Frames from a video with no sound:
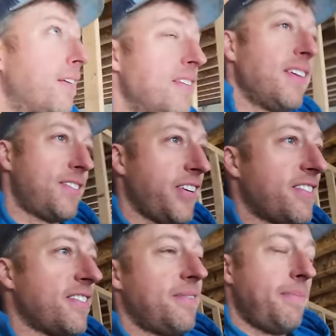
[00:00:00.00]
It, it's
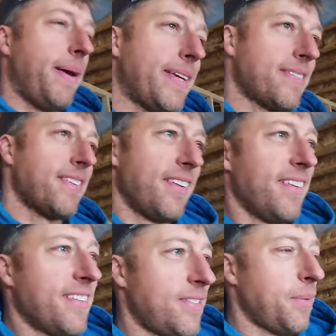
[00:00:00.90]
just makes
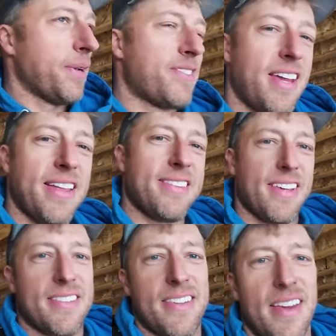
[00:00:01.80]
so much sense
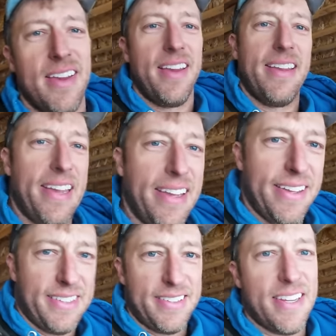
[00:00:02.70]
because
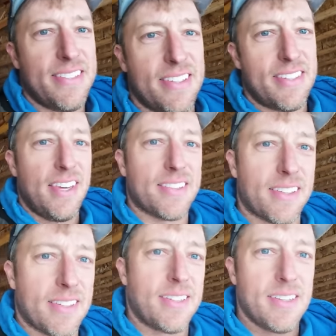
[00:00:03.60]
tis the
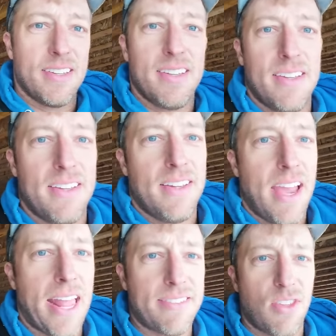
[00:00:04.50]
season.
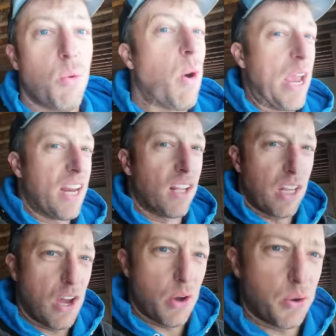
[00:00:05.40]
It's the white
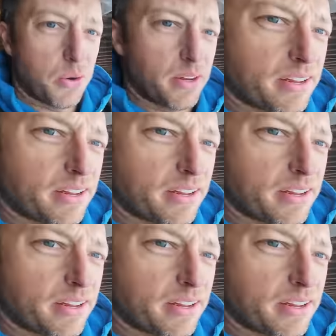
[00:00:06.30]
glow.